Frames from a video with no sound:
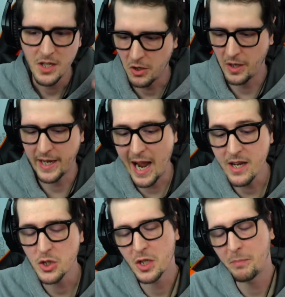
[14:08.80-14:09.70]
You know, like I
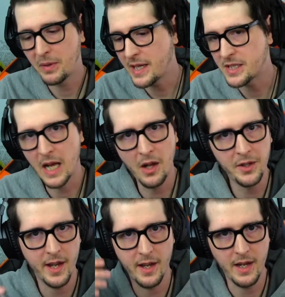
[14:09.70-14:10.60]
used to play
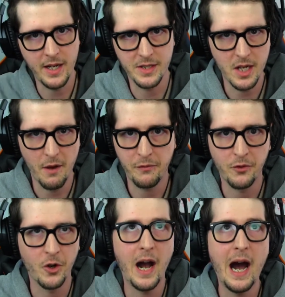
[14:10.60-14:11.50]
Zelda and stuff for